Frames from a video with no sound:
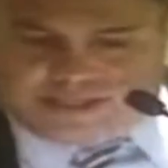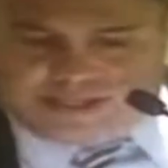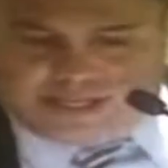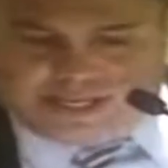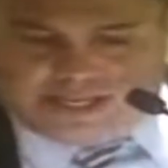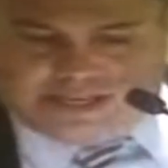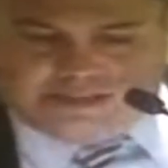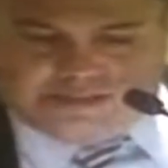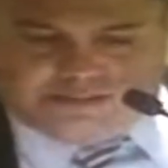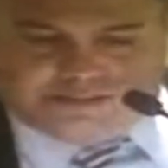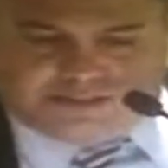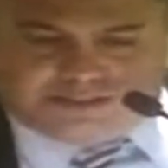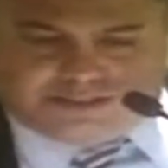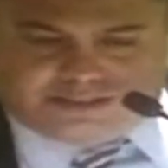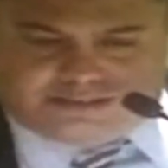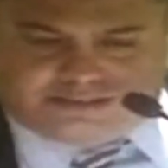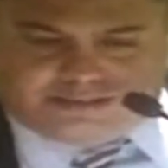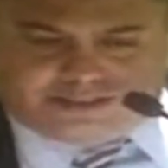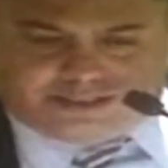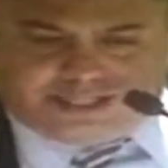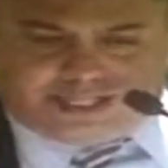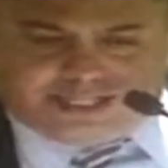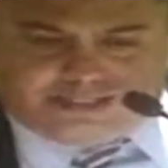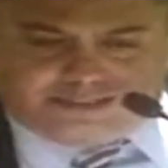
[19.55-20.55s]
And
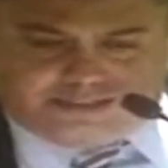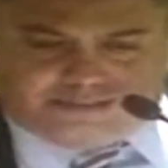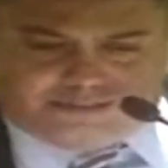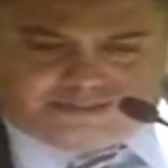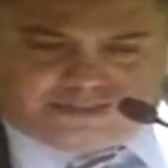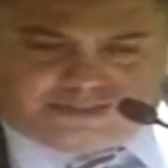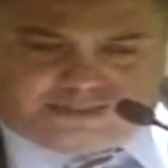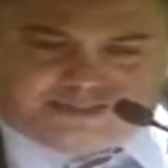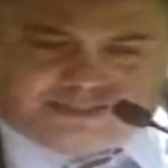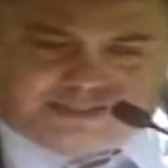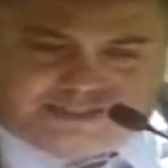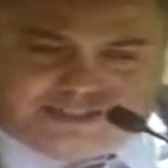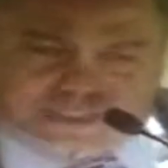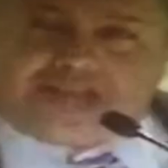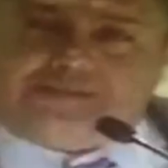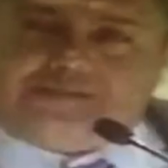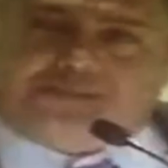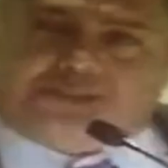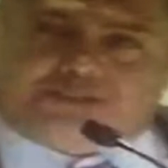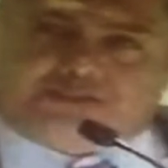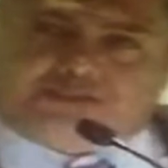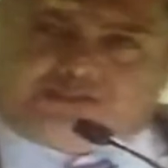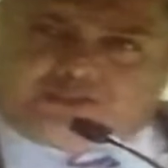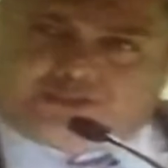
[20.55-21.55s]
we had some things that
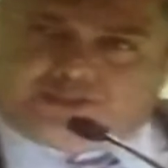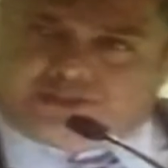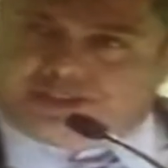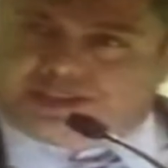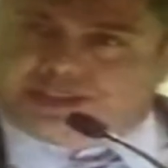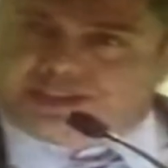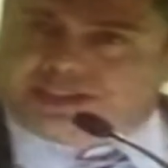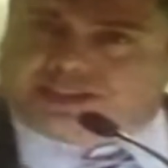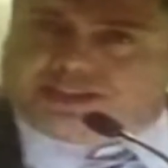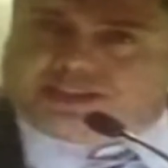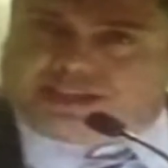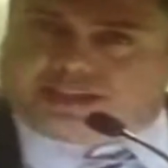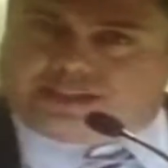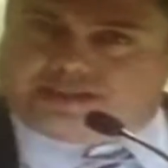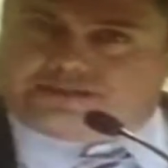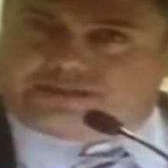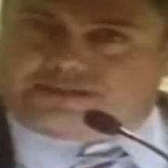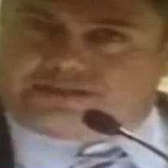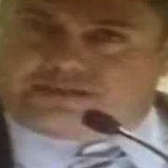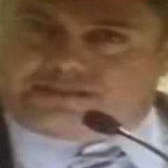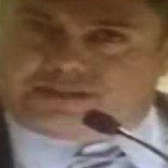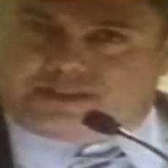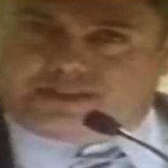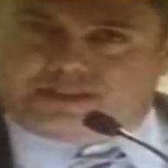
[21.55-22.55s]
happened in Florida that
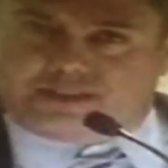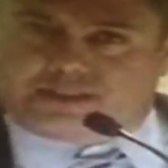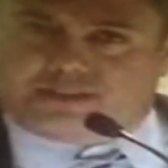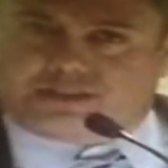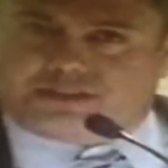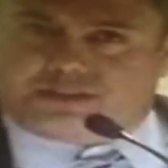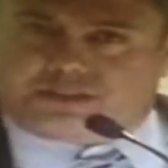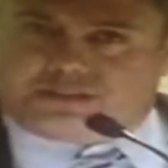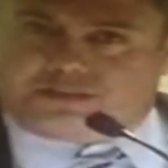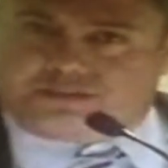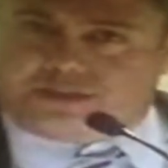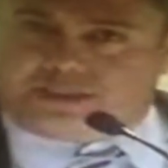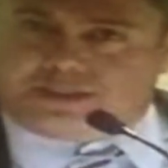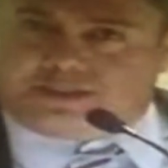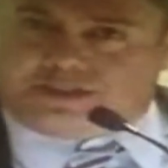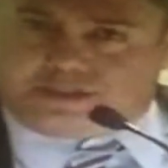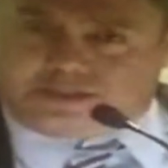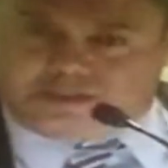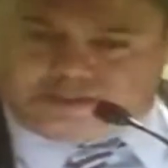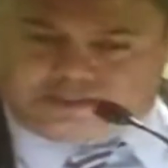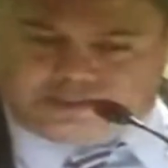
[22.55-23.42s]
were very disturbing.